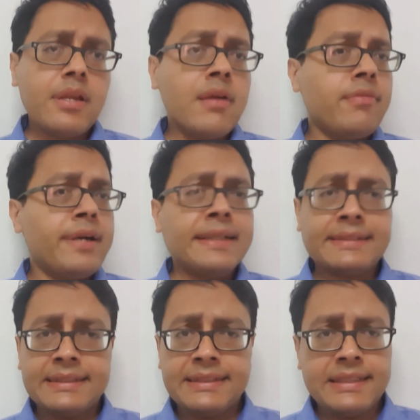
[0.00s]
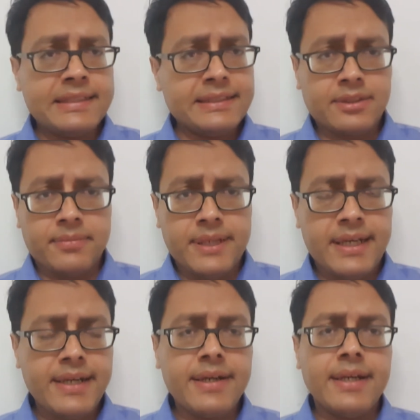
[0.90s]
various cystic diseases of the
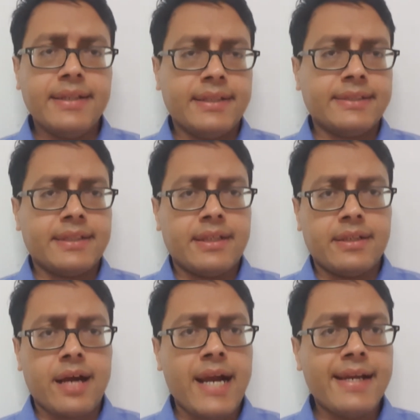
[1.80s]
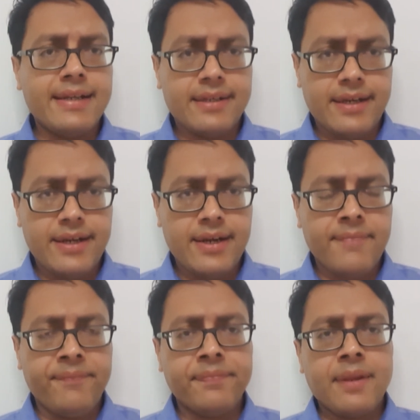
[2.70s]
kidney, that is another high yield area,
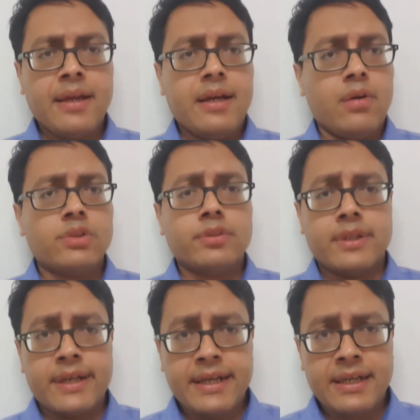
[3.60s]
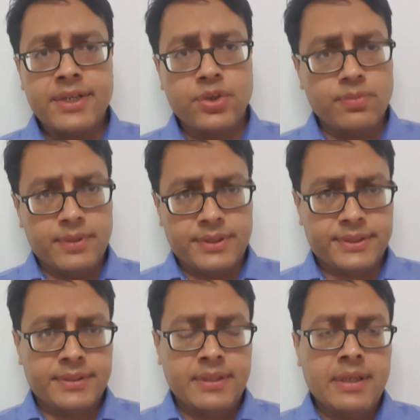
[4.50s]
and also the renal
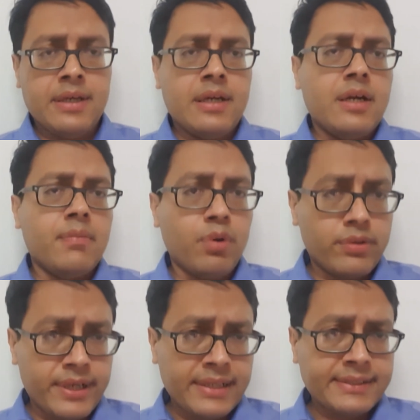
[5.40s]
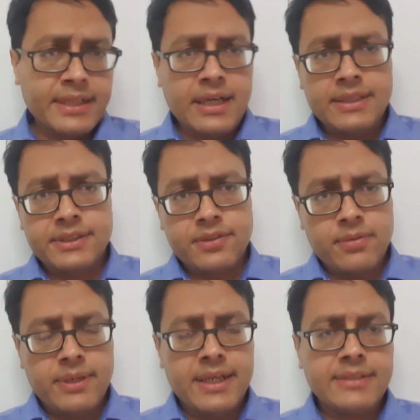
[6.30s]
tumors. Both renal cell
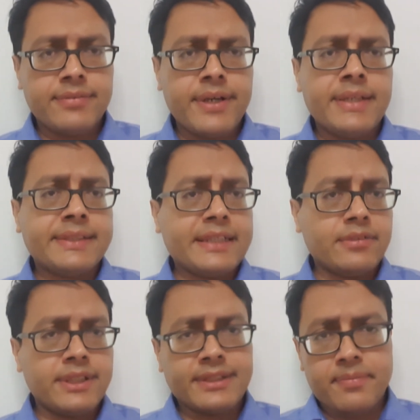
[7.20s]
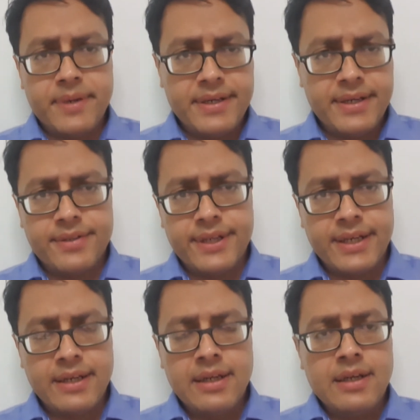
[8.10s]
carcinoma and its variants, as well as the pediatric
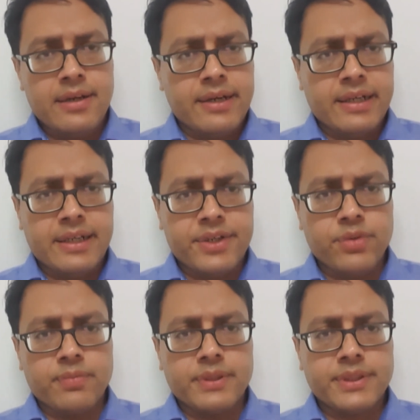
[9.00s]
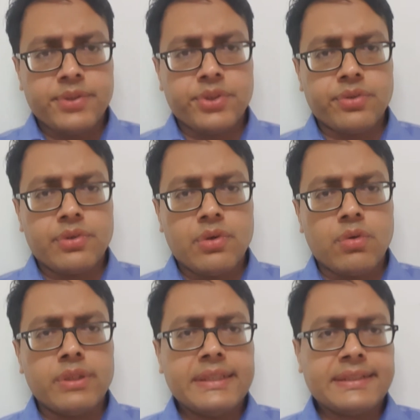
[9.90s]
renal tumors. You should
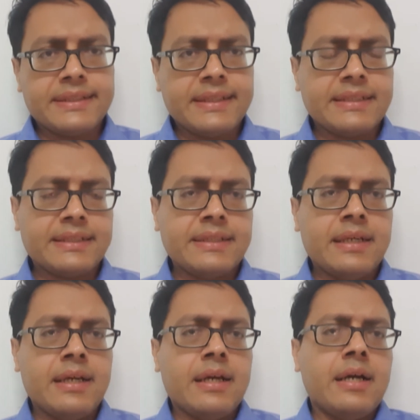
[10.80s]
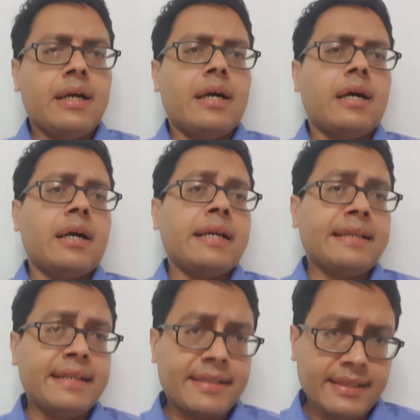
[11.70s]
know these things uh, in
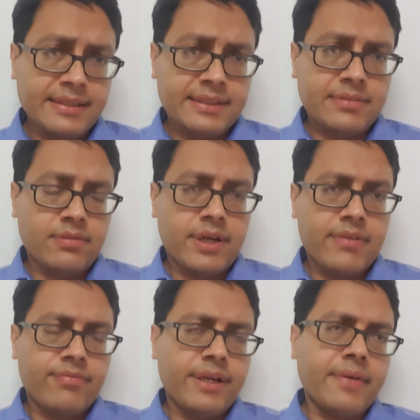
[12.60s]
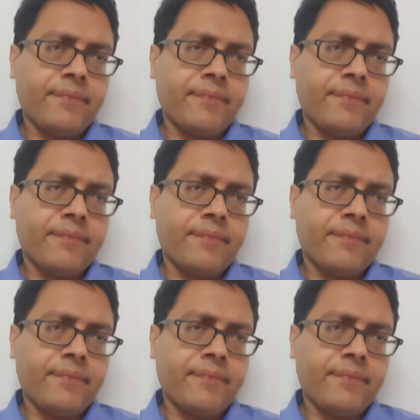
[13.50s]
details, what I feel.